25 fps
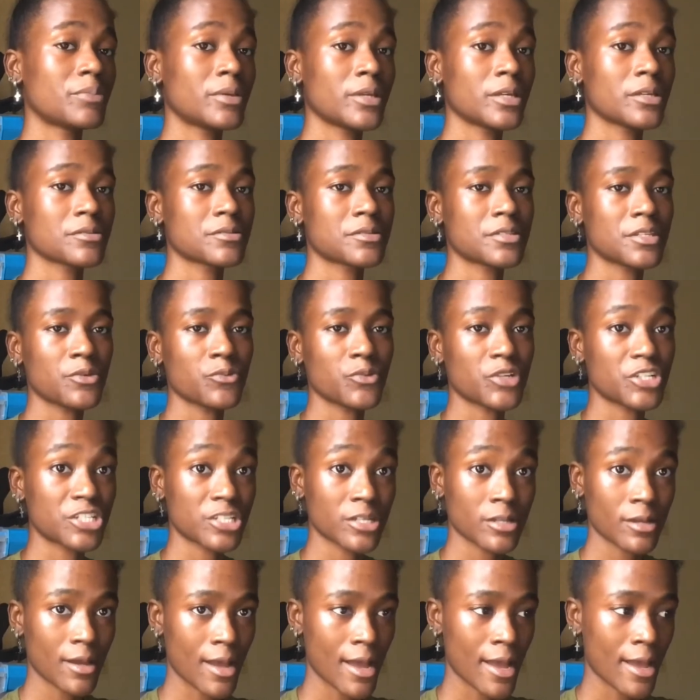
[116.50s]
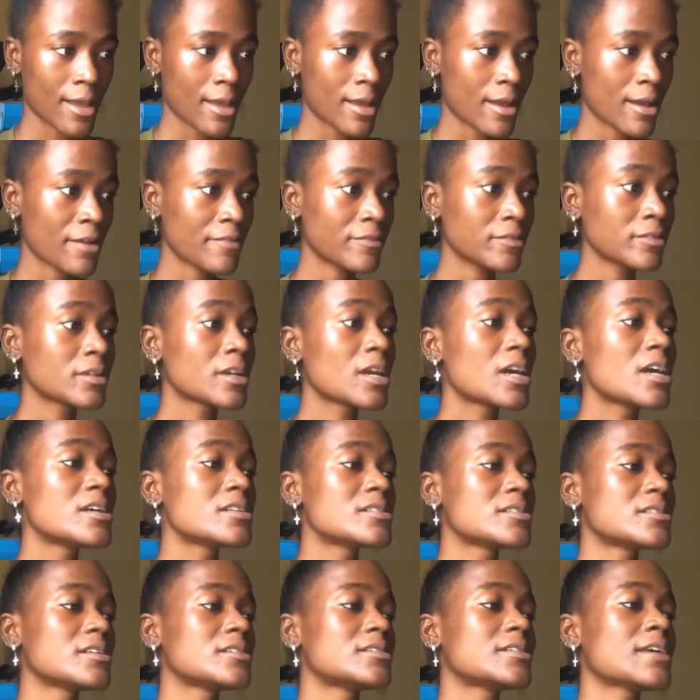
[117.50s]
PLC, which I have,
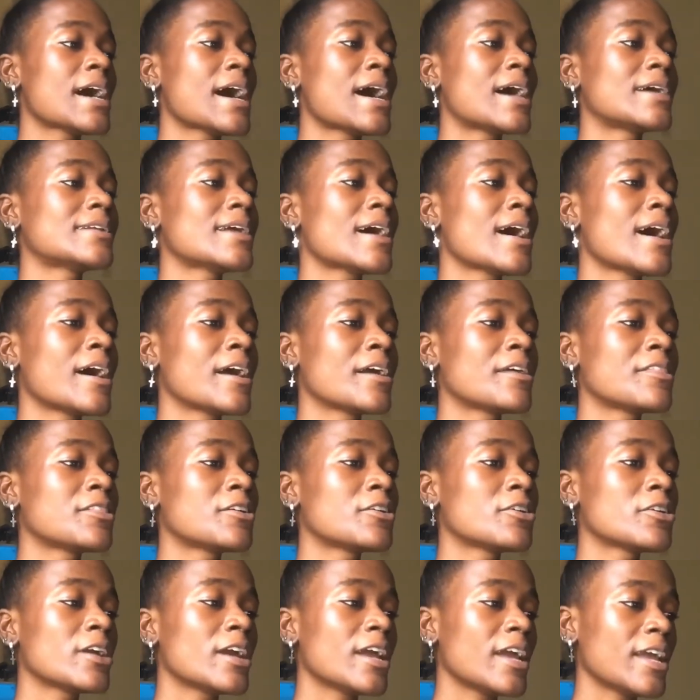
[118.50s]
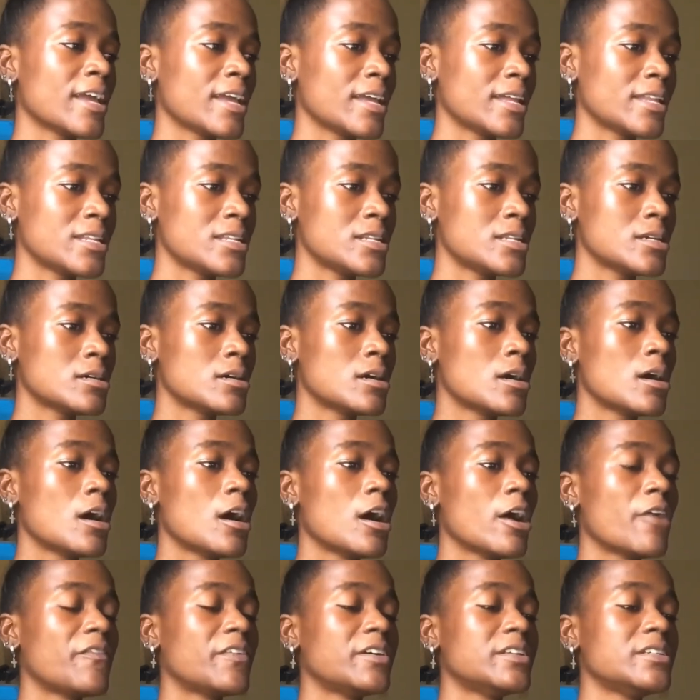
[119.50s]
sit at either end
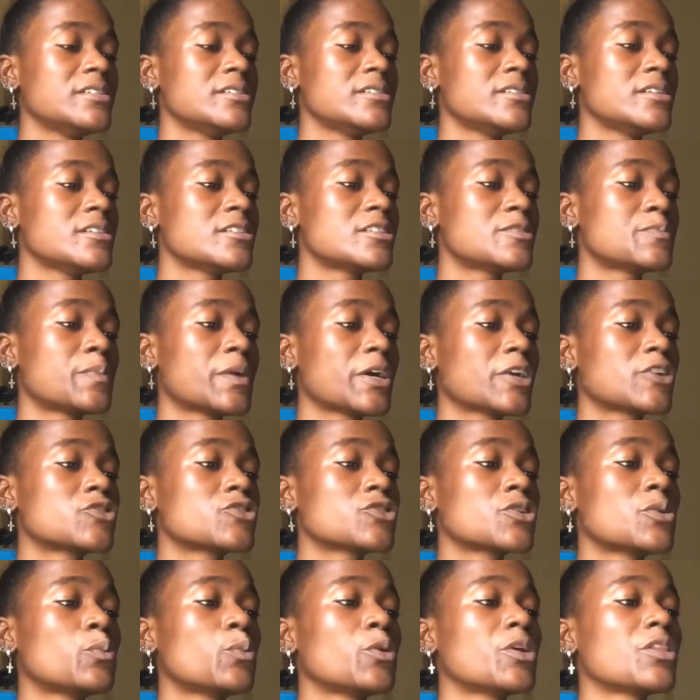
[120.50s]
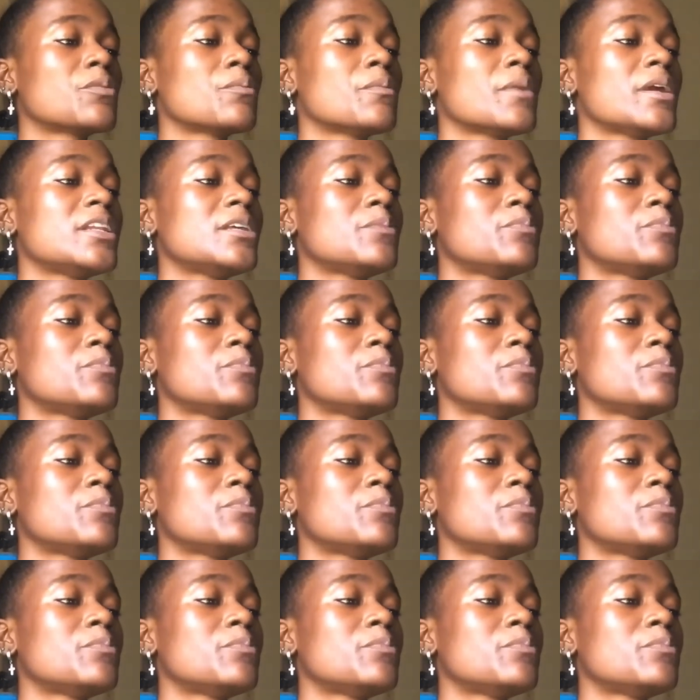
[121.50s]
of a disease spectrum with many